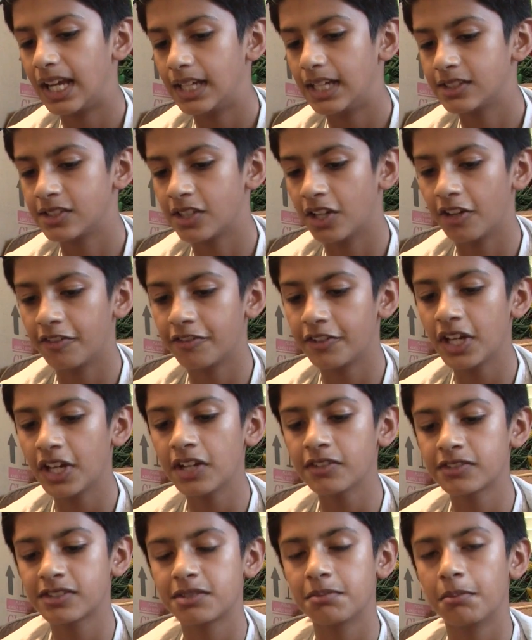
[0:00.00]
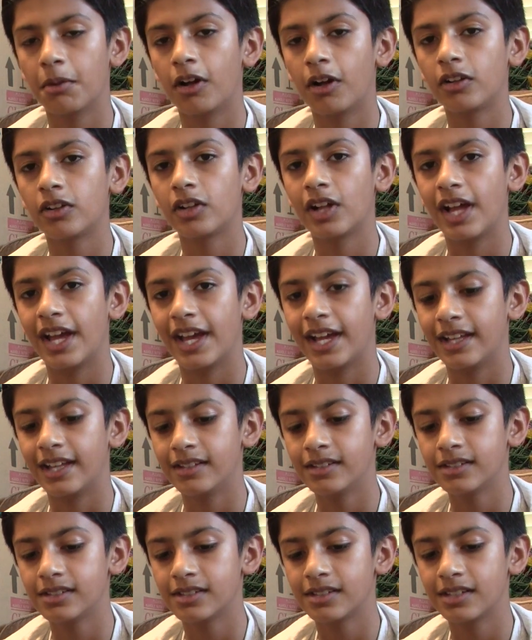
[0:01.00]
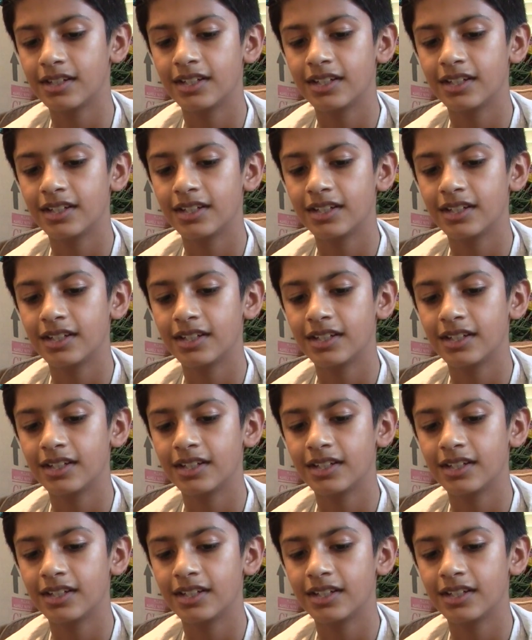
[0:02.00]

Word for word: so if you have small hands,